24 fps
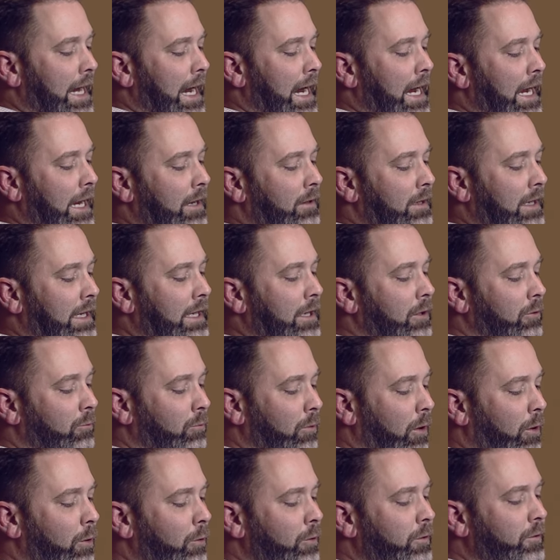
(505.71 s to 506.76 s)
And he
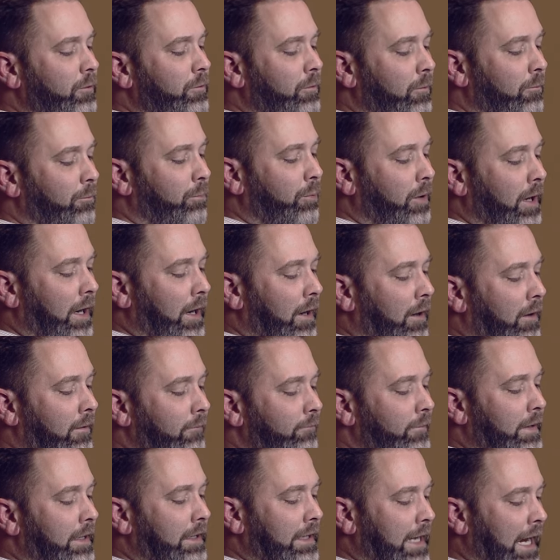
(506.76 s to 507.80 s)
arose from prayer.
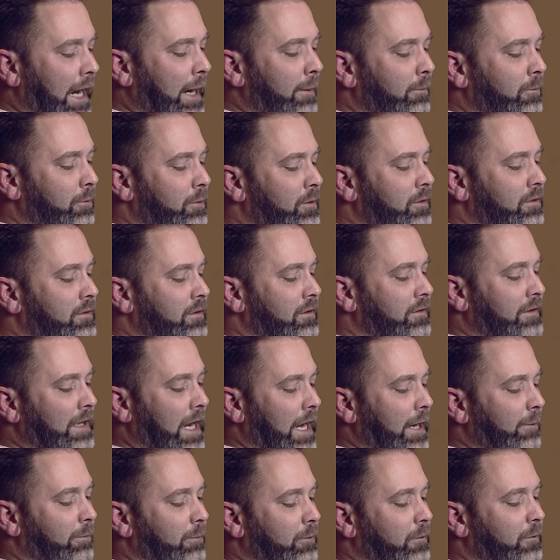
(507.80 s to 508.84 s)
He came to his
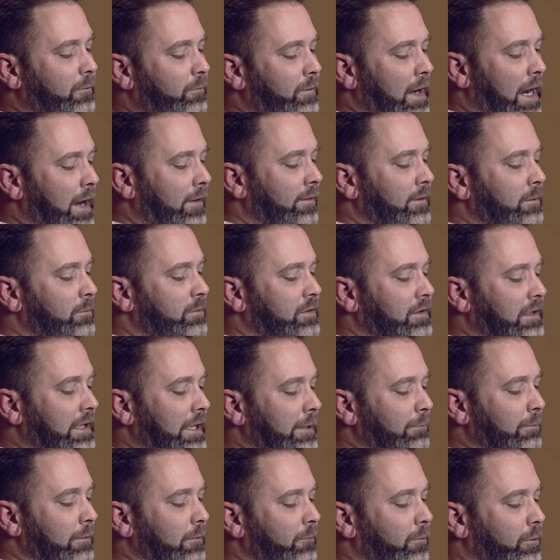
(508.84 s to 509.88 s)
disciples, found them
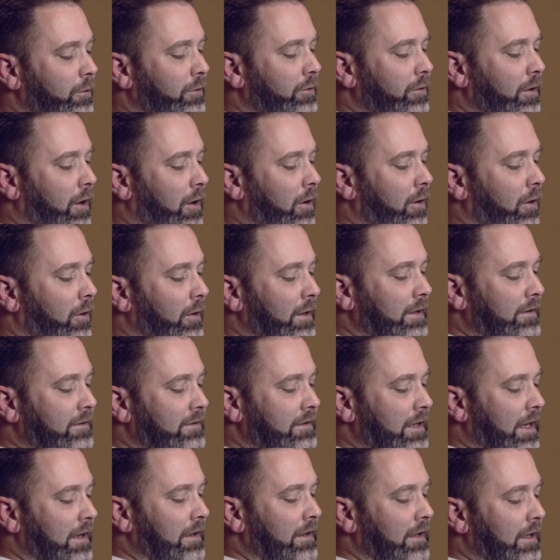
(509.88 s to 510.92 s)
sleeping for sorrow, and
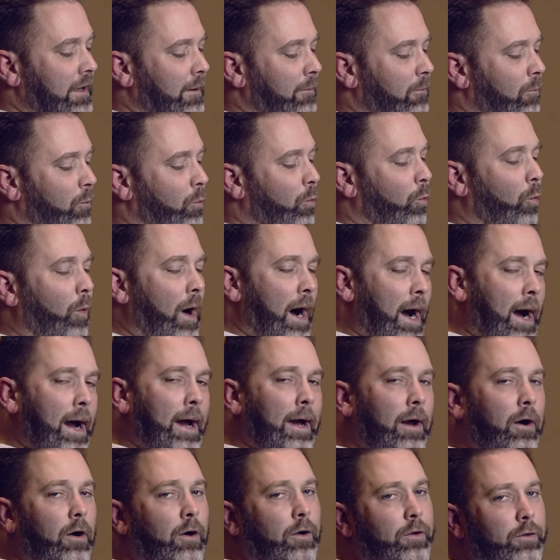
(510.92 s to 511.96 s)
said to them,
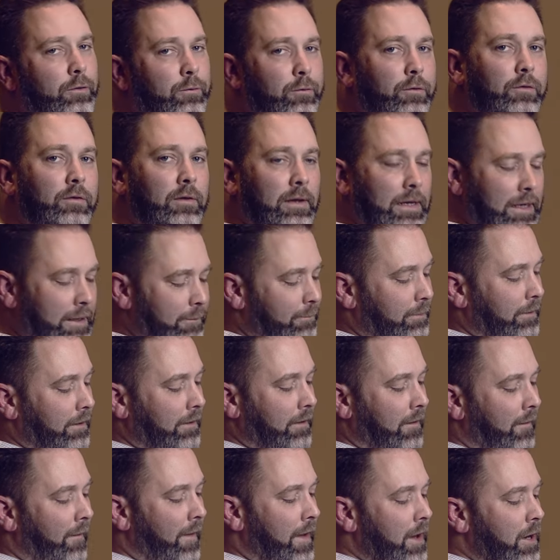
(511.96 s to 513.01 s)
"Why are you
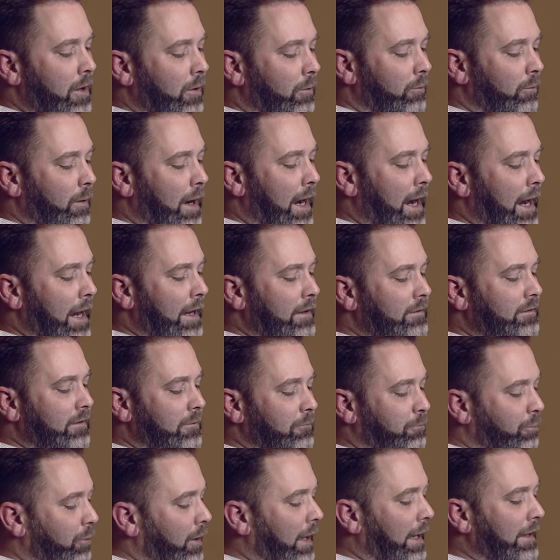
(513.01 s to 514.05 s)
sleeping? Rise
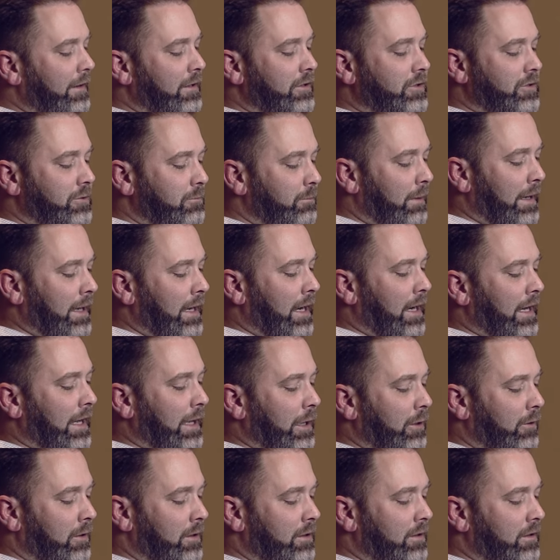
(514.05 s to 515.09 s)
and pray that you may
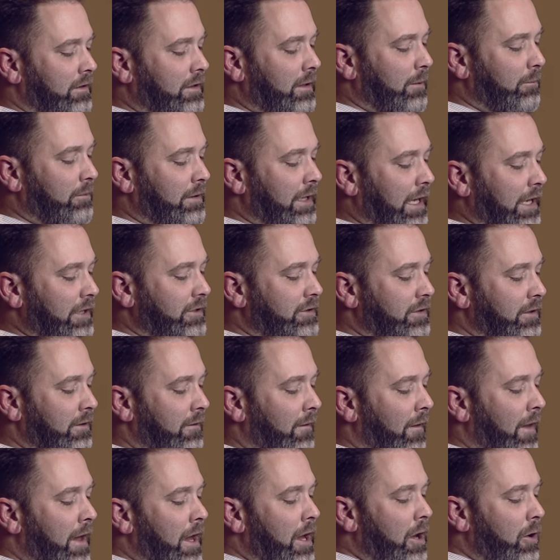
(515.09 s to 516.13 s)
not enter into
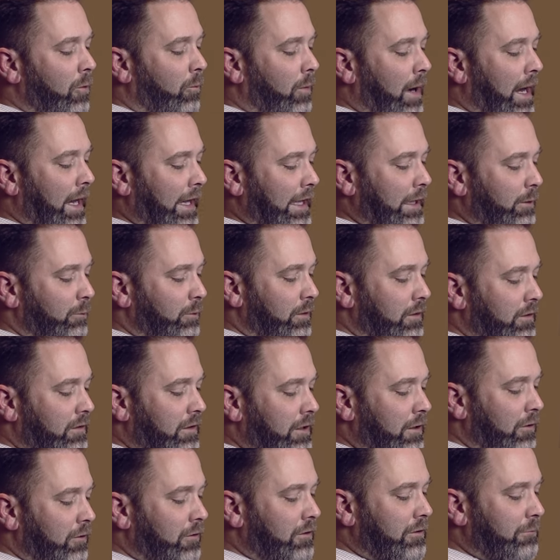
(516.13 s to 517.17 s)
temptation." While he was
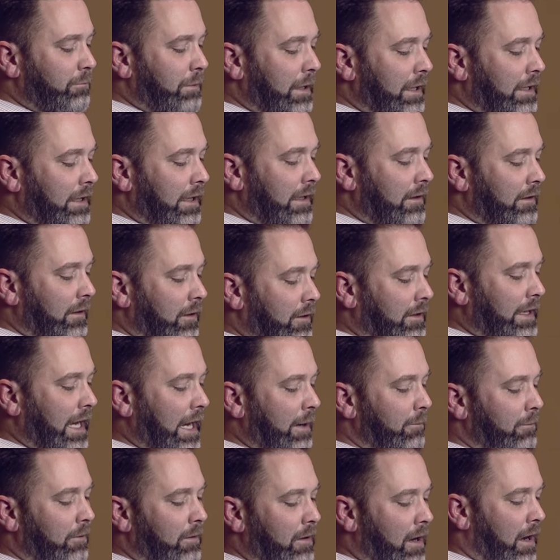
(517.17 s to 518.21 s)
still speaking, there
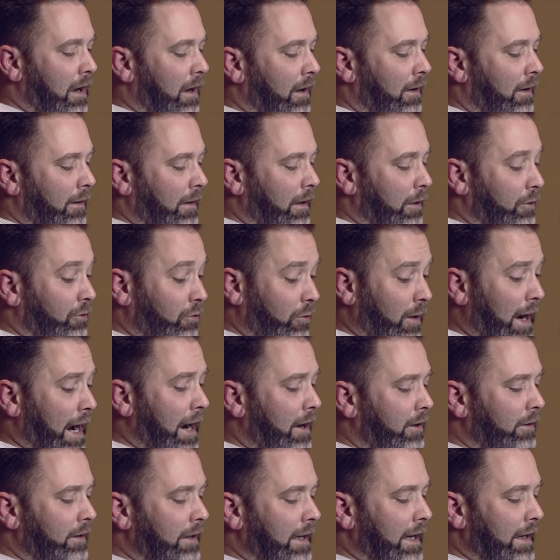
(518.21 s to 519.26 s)
came uh, a
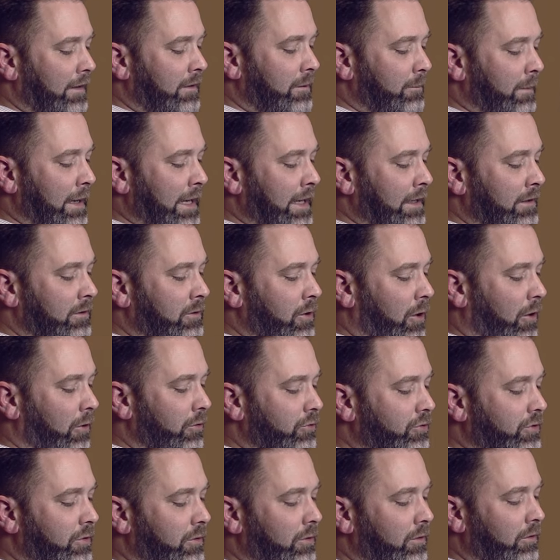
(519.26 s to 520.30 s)
crowd, and the man
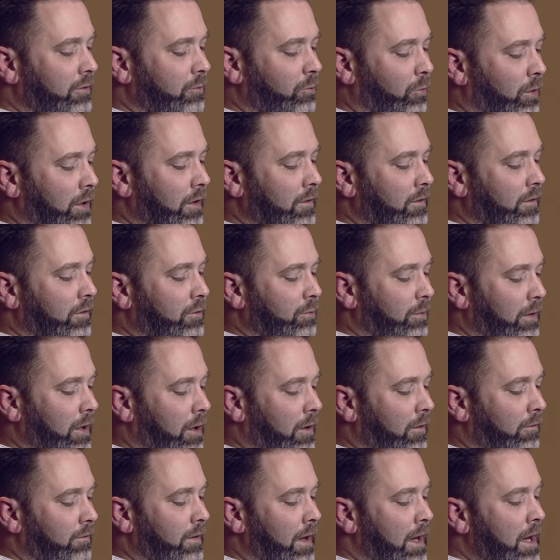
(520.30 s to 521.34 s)
called Judas, one of the
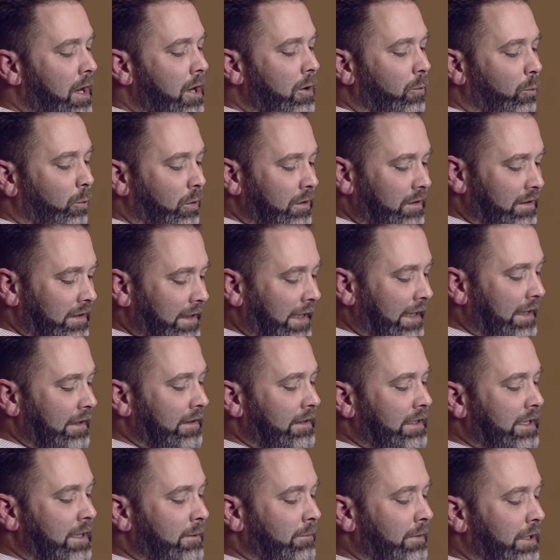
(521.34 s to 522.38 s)
twelve, was
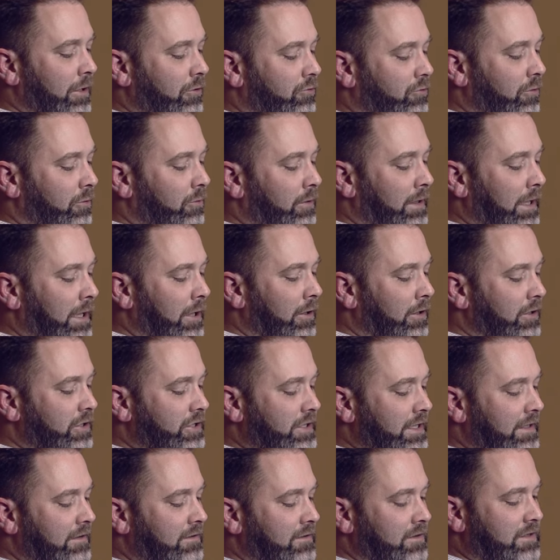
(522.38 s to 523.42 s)
leading them. He drew near to
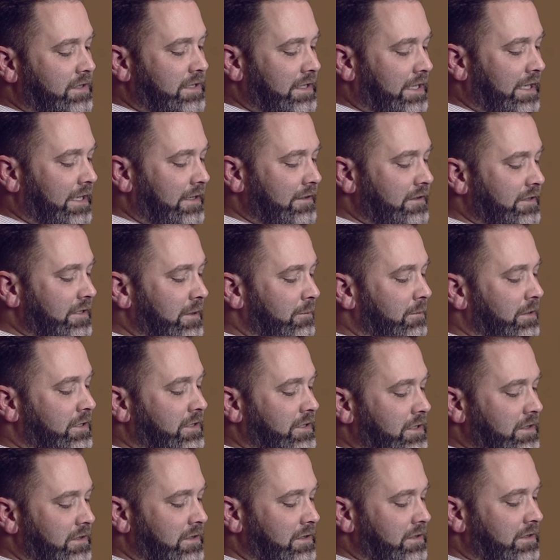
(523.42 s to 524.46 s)
Jesus to kiss him,
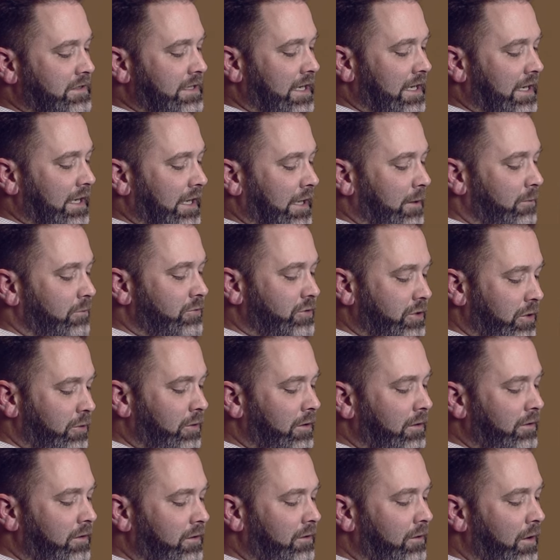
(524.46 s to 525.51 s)
and Jesus said to him,
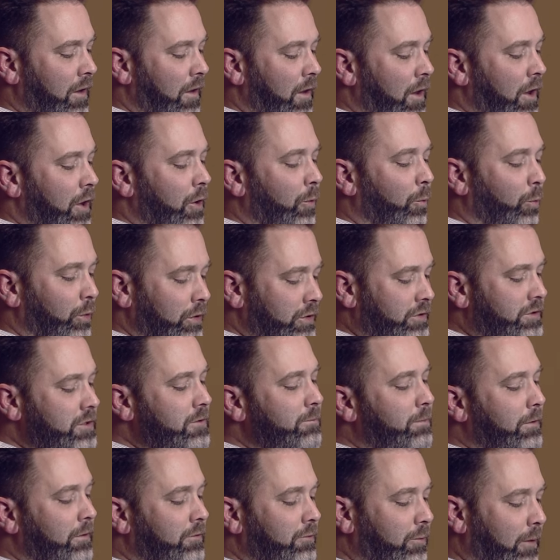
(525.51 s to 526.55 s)
"Judas, would
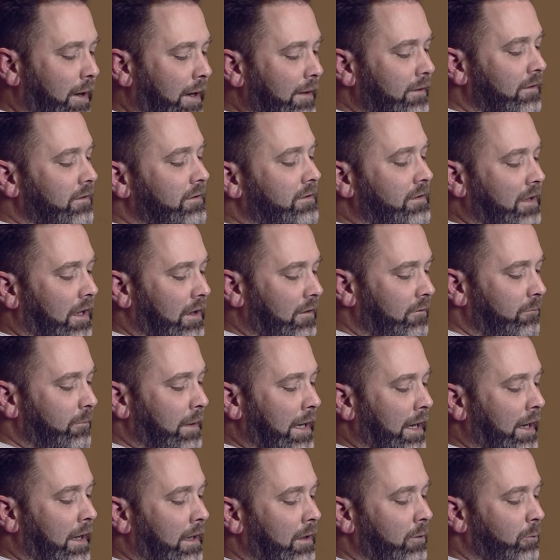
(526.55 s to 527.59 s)
you betray the Son of
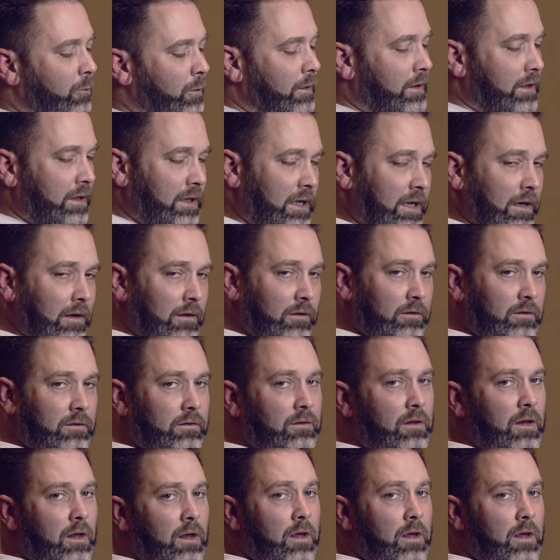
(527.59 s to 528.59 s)
Man with a kiss?"